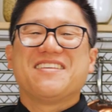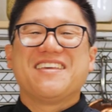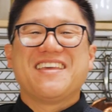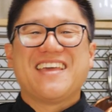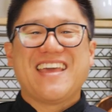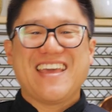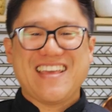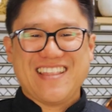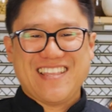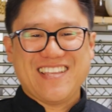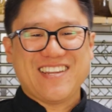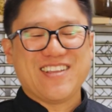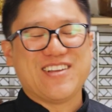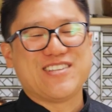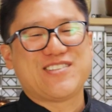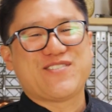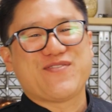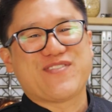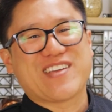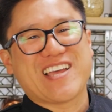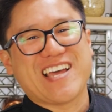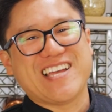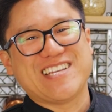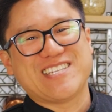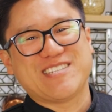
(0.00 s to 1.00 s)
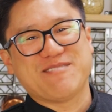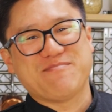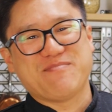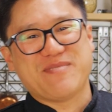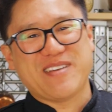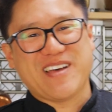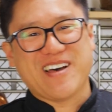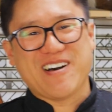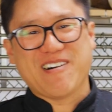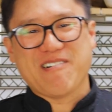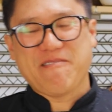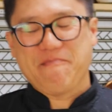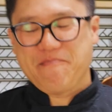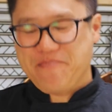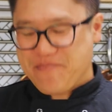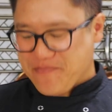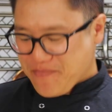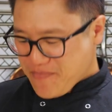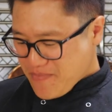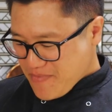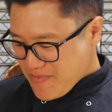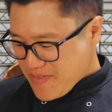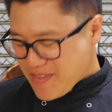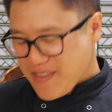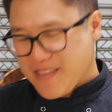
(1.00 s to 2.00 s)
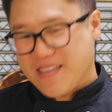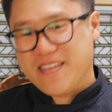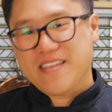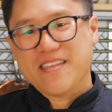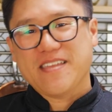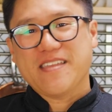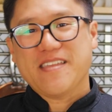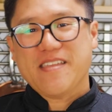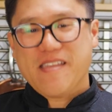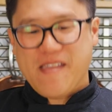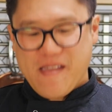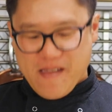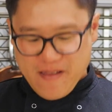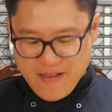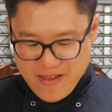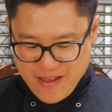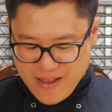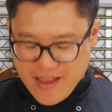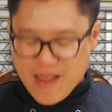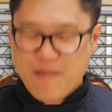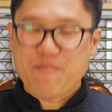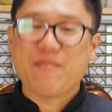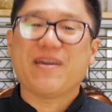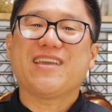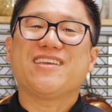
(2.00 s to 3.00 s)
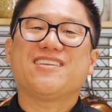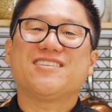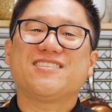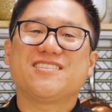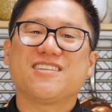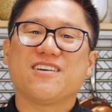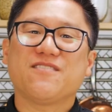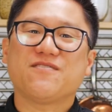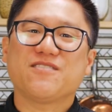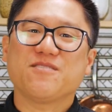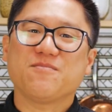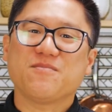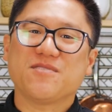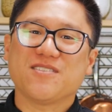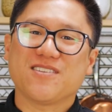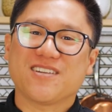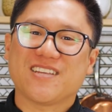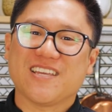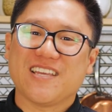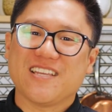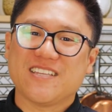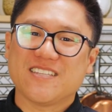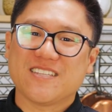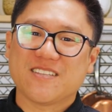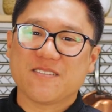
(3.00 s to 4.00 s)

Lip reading: hit the notification bell, and make yourself some cookies.